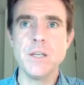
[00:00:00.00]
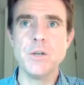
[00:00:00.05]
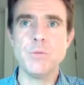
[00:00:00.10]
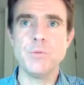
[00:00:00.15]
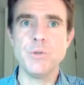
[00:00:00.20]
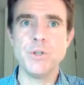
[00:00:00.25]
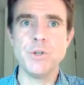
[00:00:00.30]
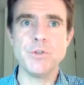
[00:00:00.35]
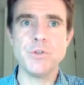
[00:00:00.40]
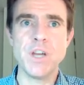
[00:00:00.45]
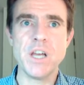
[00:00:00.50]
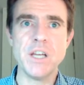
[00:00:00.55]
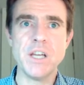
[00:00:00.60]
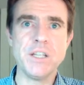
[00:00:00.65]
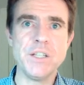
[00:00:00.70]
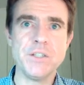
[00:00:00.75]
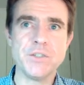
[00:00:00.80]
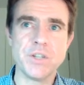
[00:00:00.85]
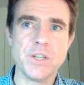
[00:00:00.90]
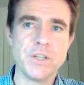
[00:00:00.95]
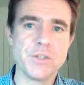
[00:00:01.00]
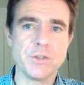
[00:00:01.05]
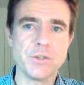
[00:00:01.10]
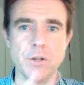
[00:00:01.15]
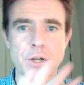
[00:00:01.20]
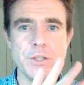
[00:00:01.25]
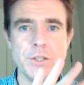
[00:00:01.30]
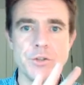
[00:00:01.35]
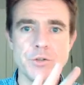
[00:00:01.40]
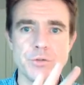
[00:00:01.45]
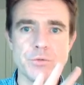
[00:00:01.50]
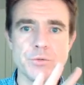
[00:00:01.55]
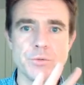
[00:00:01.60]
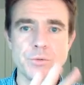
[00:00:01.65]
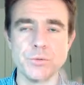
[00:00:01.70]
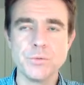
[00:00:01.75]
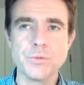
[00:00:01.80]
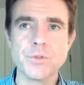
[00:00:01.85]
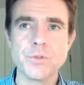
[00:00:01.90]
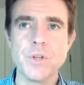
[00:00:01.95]
We know that A takes line
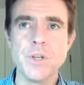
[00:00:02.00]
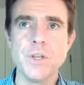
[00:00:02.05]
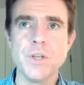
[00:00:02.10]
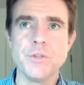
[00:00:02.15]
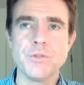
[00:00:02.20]
integrals.